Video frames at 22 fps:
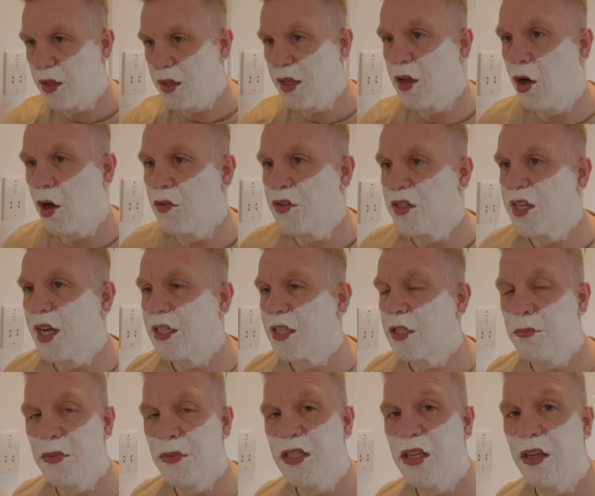he,
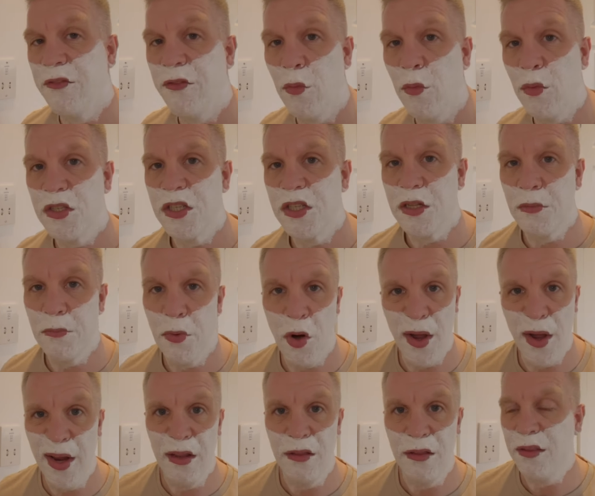contacted me to see if I wanted to
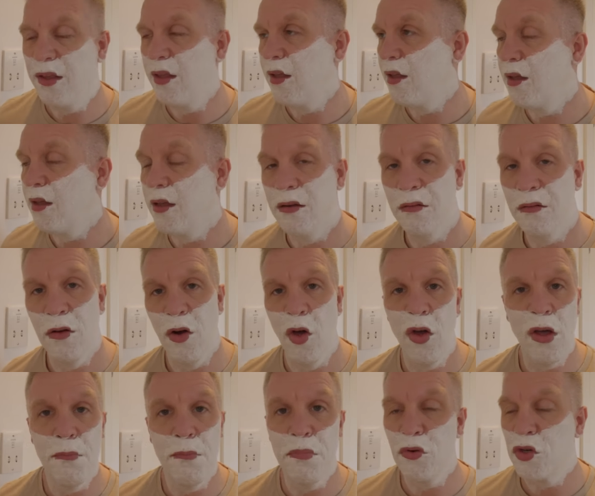buy anything, uh,
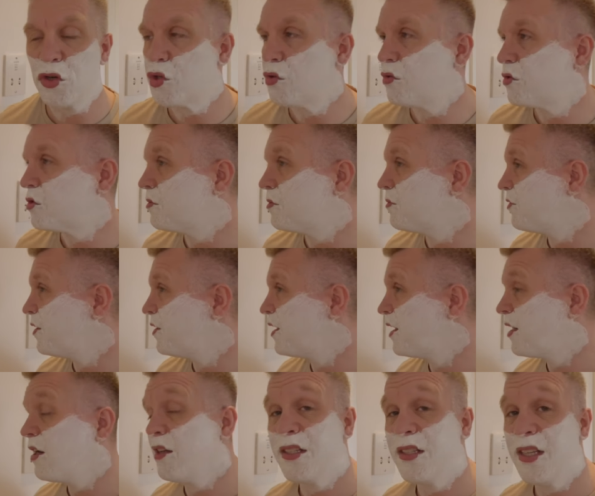like a brush or
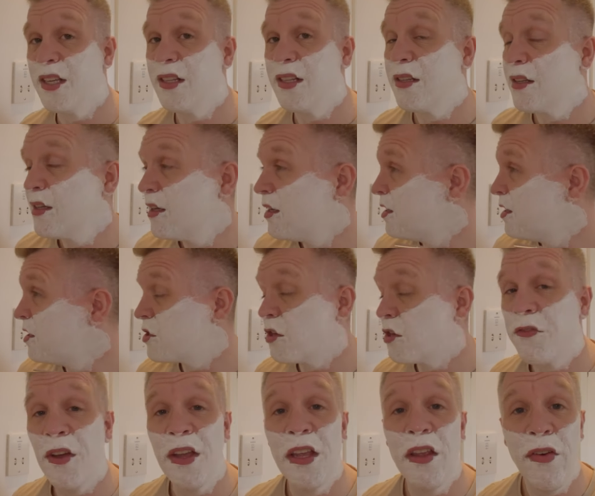something, and I did.
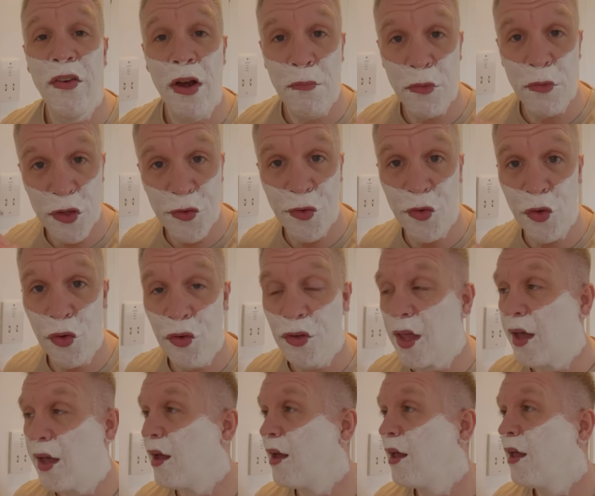So thank you very much for
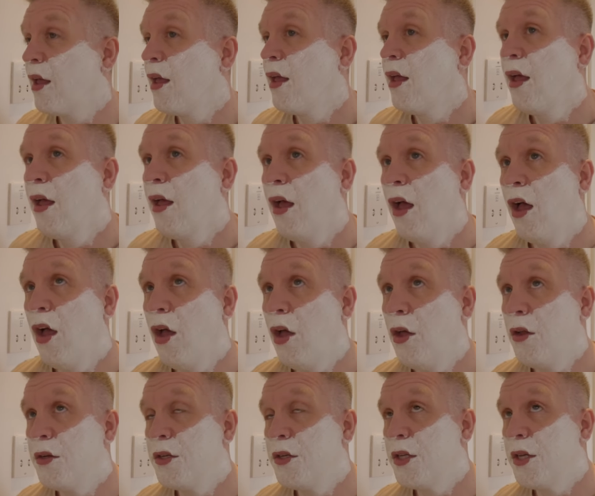that.
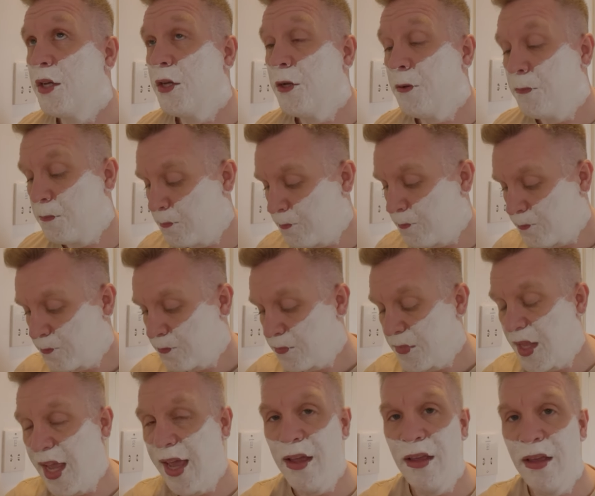And um,
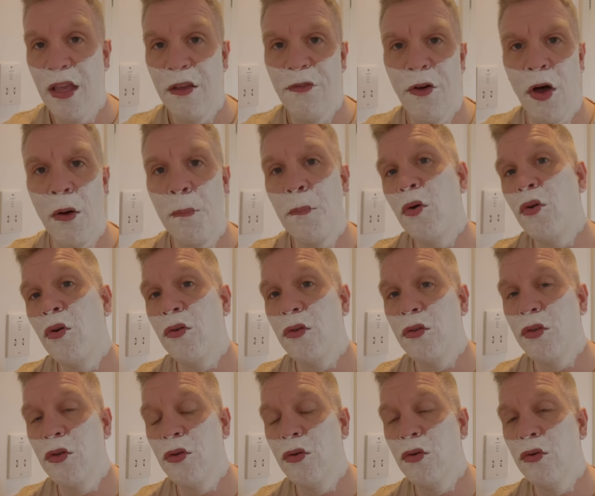yeah, if I
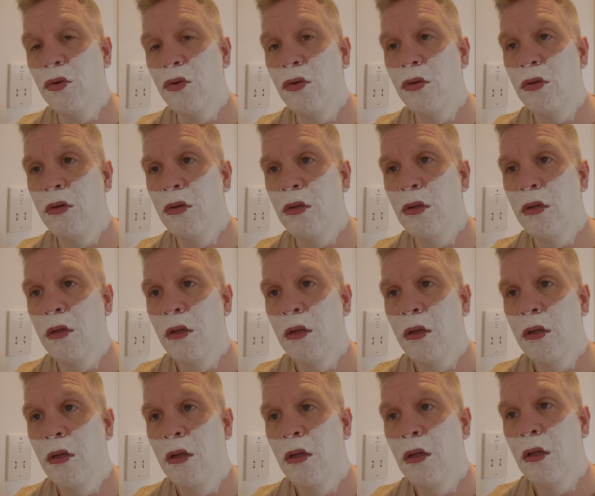put your,
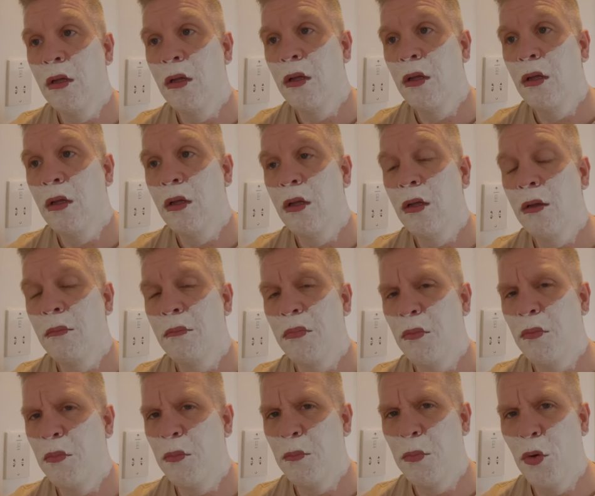
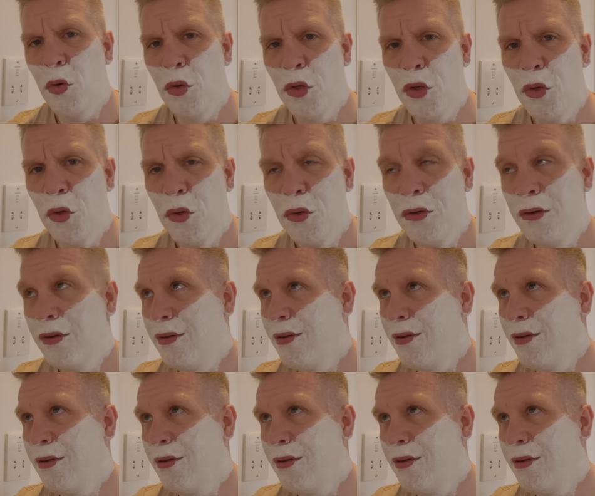put your,